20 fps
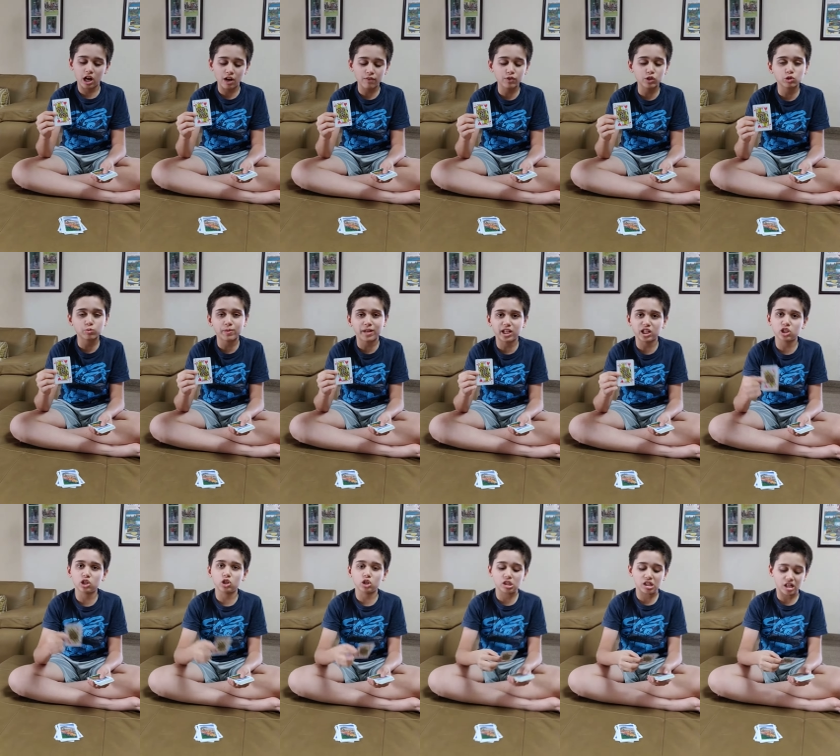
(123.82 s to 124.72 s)
after
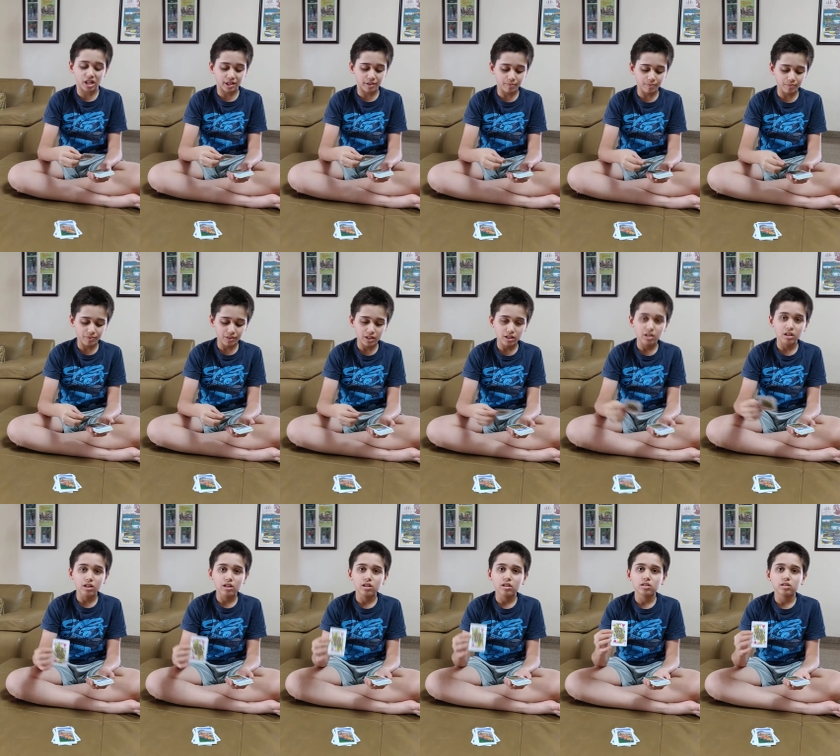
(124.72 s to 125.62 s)
spelling your card.
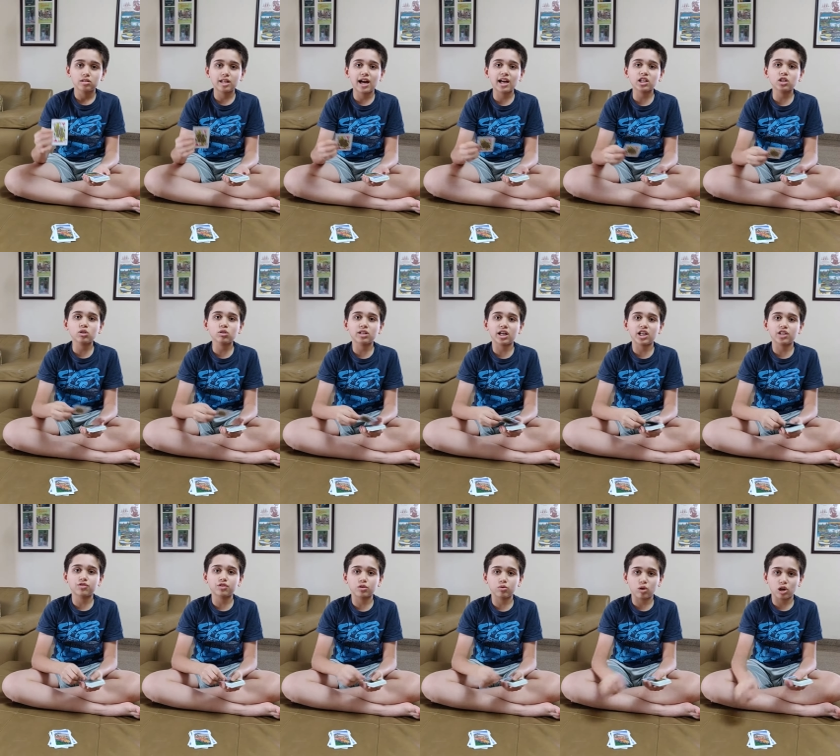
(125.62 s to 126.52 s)
Thank you
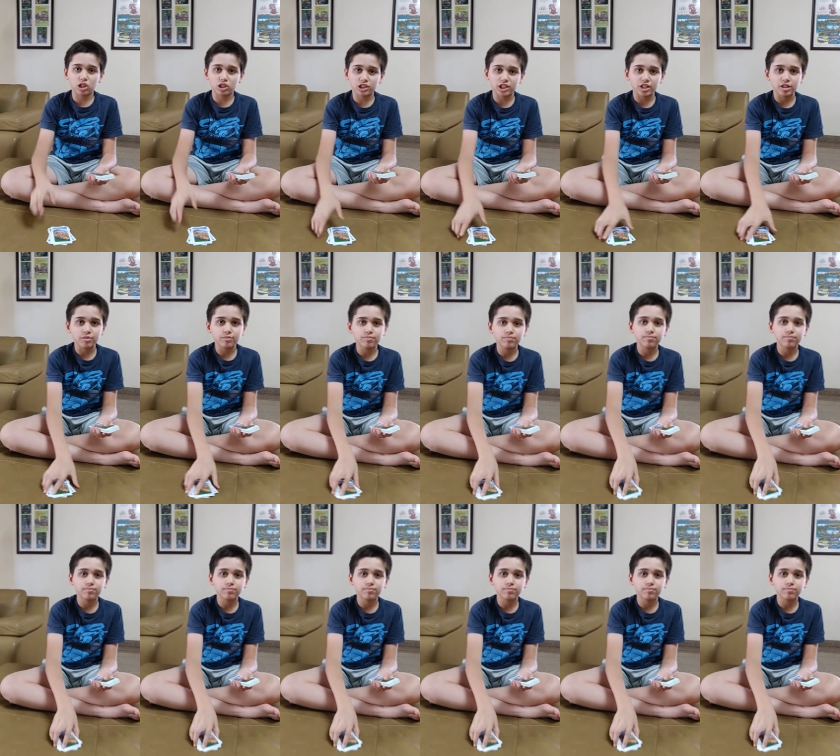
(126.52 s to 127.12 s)
guys for watching.